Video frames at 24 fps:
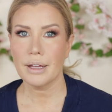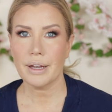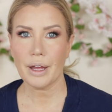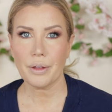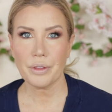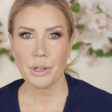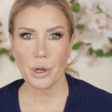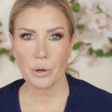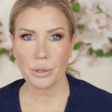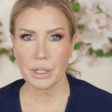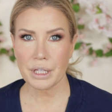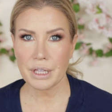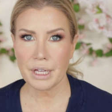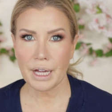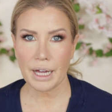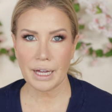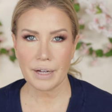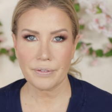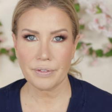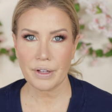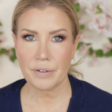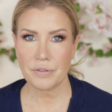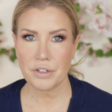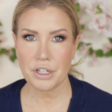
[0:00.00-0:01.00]
now the only thing I
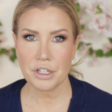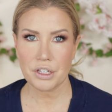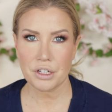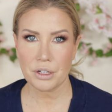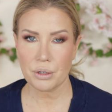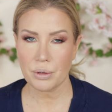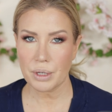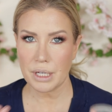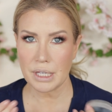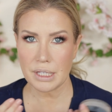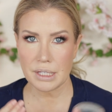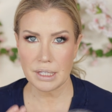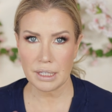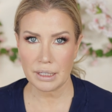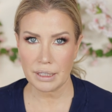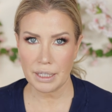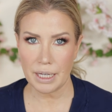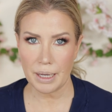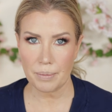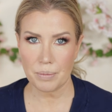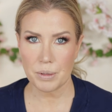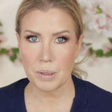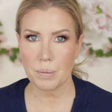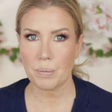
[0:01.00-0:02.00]
have left to do is the
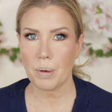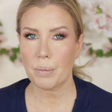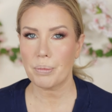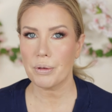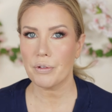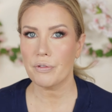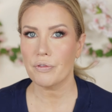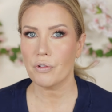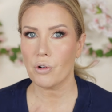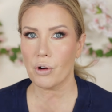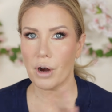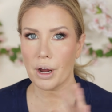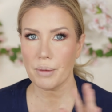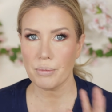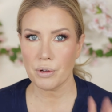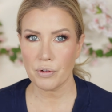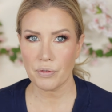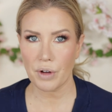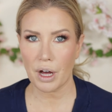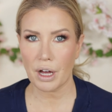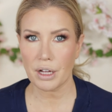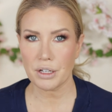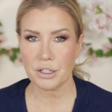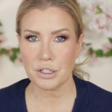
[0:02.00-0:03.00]
lips, but before I
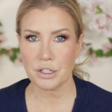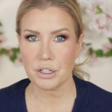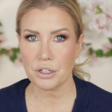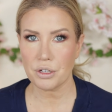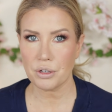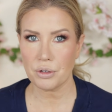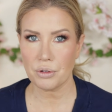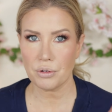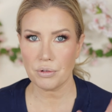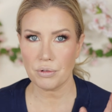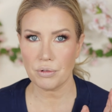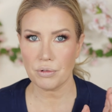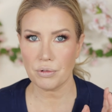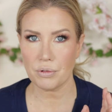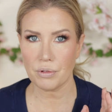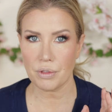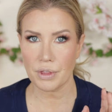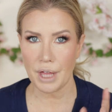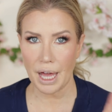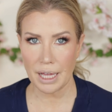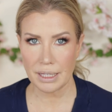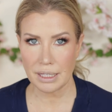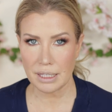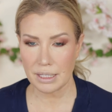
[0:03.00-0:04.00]
move on to
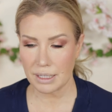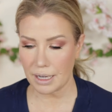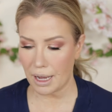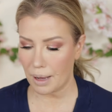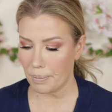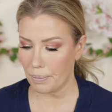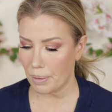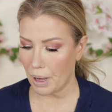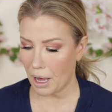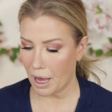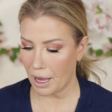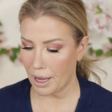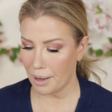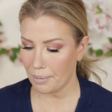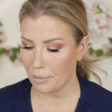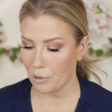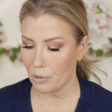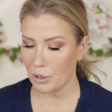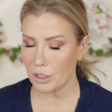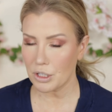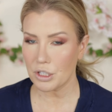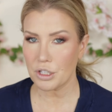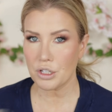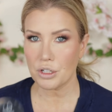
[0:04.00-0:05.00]
that step, I am
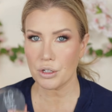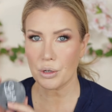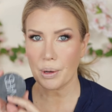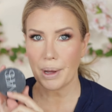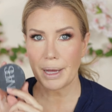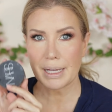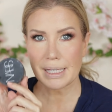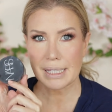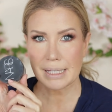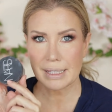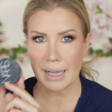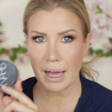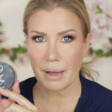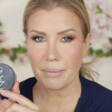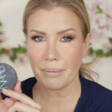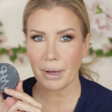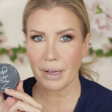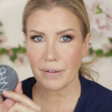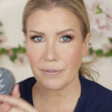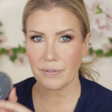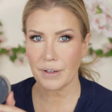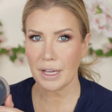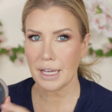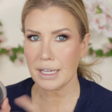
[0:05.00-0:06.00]
going to set
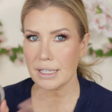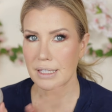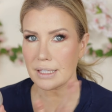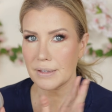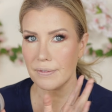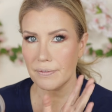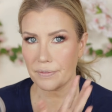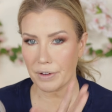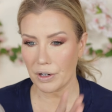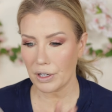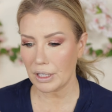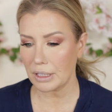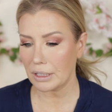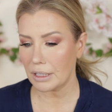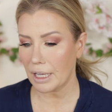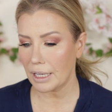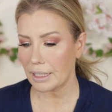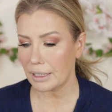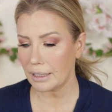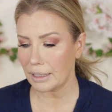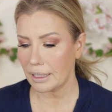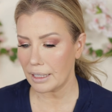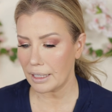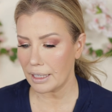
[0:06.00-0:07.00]
my face very
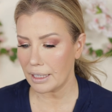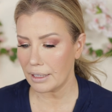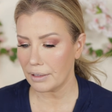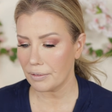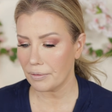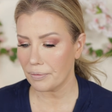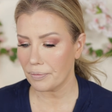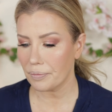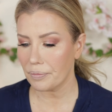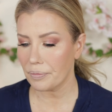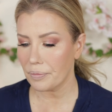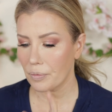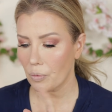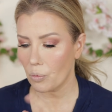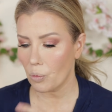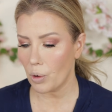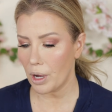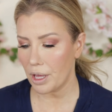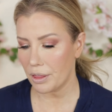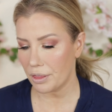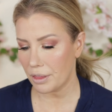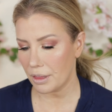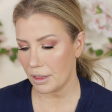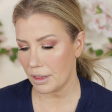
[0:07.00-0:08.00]
lightly
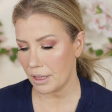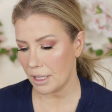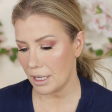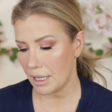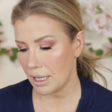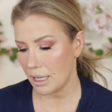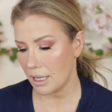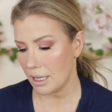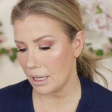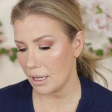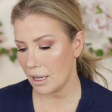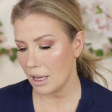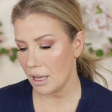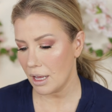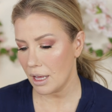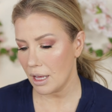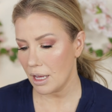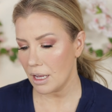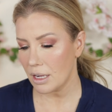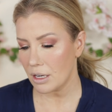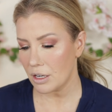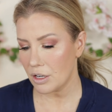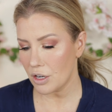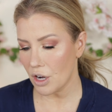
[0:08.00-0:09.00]
with the
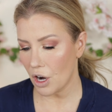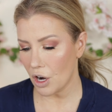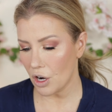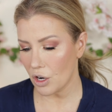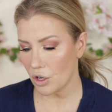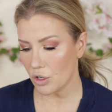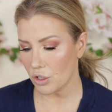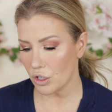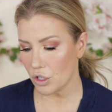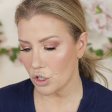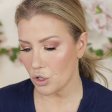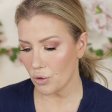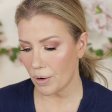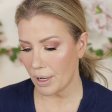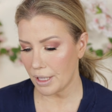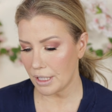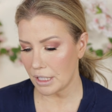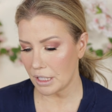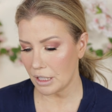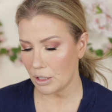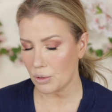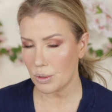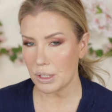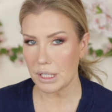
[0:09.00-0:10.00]
NARS
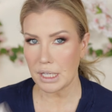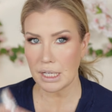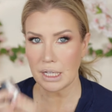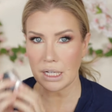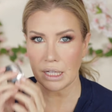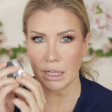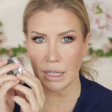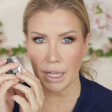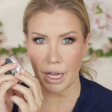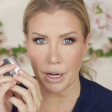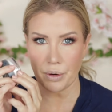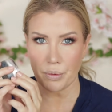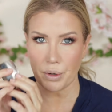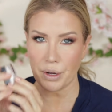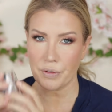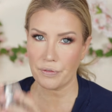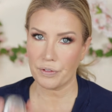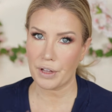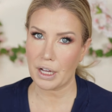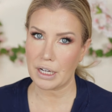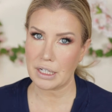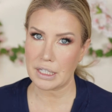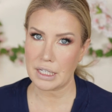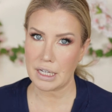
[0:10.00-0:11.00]
Translucent Light
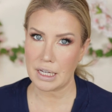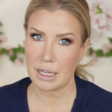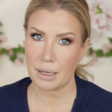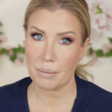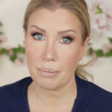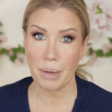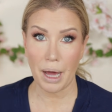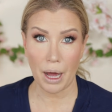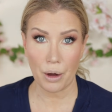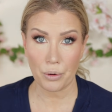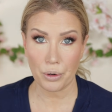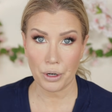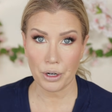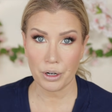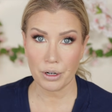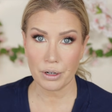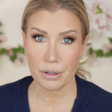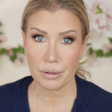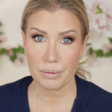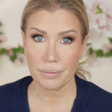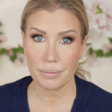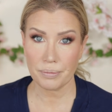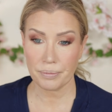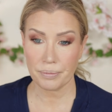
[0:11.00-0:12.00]
Reflecting Powder.